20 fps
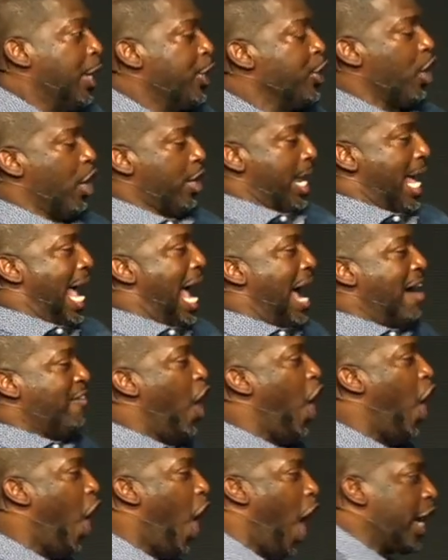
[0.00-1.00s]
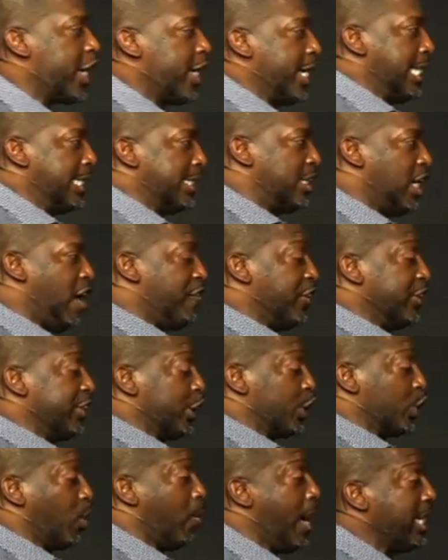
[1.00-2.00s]
you're going to have harder and tougher
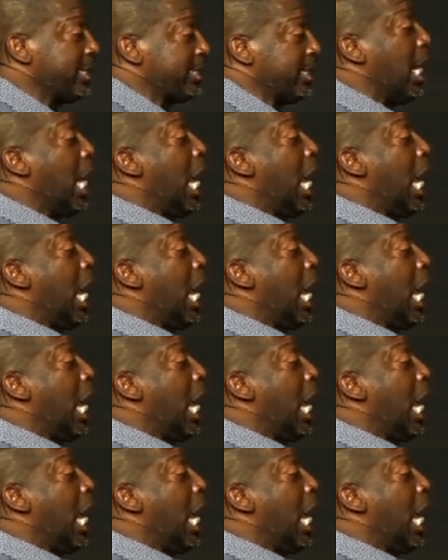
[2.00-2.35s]
situations.